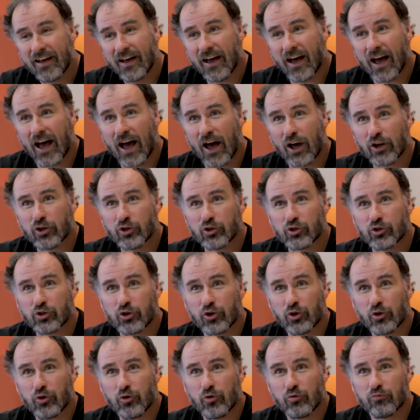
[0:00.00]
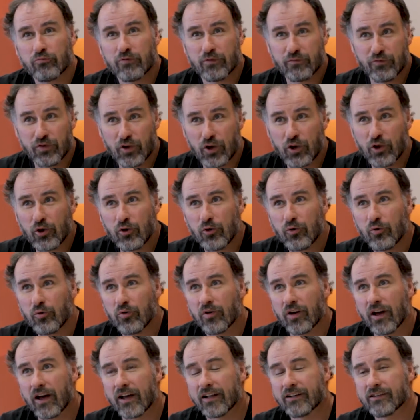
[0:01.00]
and to
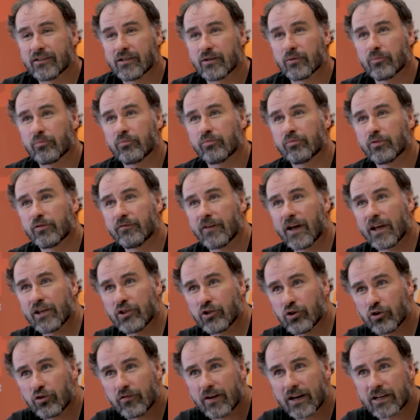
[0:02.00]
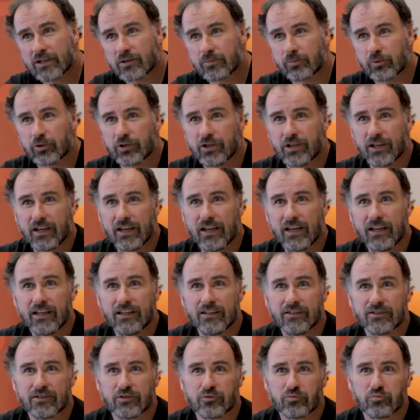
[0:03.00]
review and to provide their
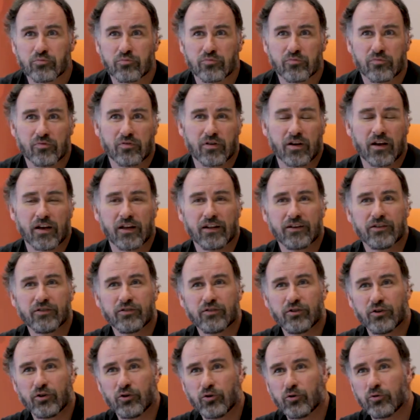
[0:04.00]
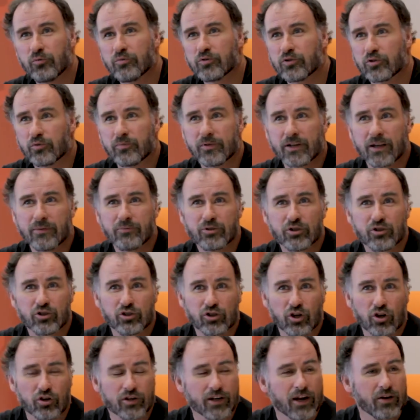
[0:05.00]
expertise. And, you know, sometimes it's
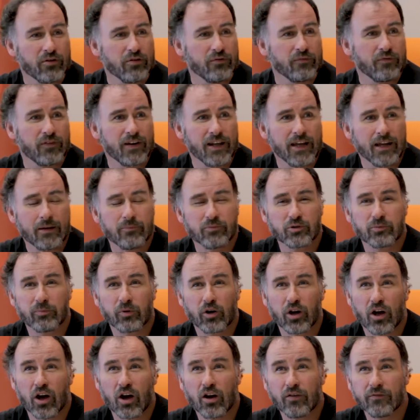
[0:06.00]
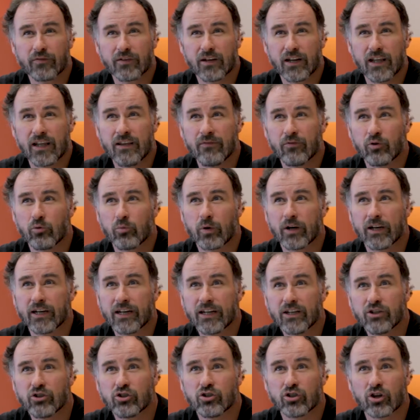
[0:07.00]
shot down in flames, but often even when it
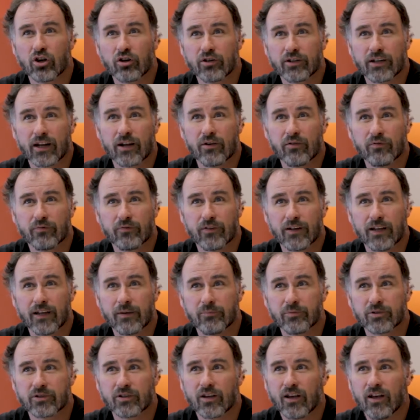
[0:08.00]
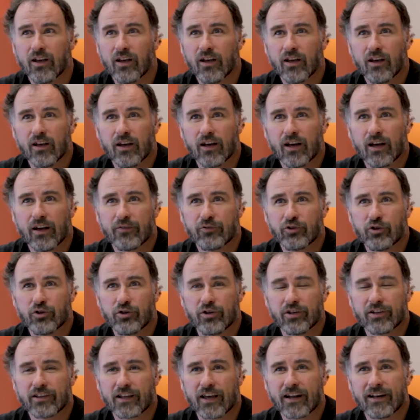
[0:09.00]
is shot down in flames, after you
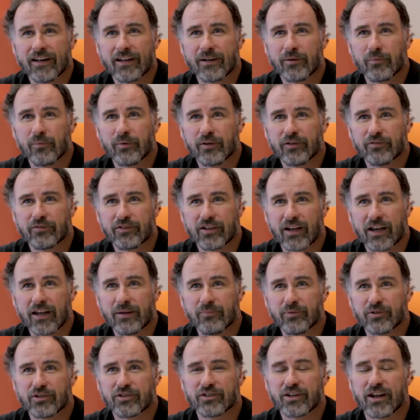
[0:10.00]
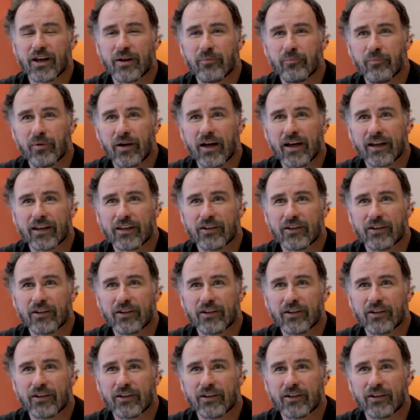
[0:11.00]
take that little bit of time to stand back